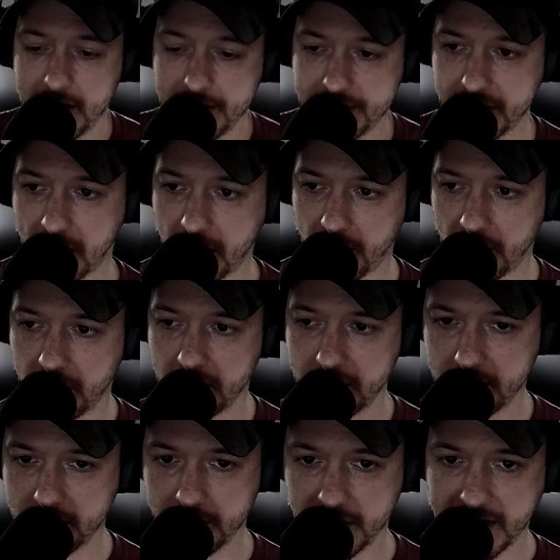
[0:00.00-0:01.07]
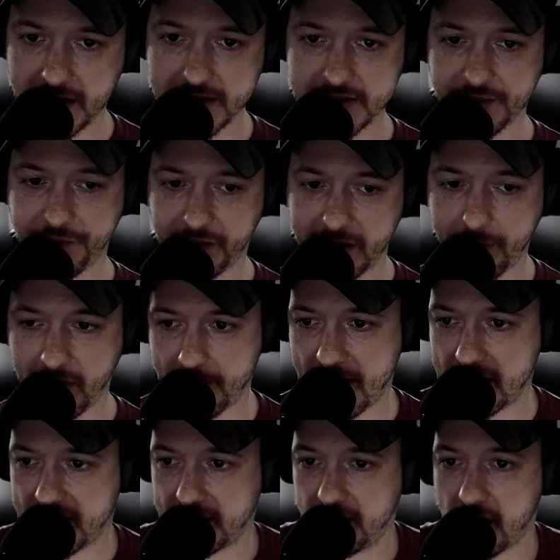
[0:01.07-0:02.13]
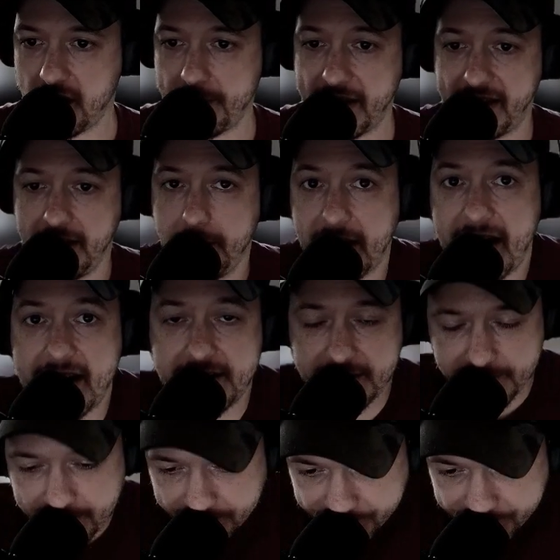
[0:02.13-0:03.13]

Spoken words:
So here's a free-to-play method called making pies.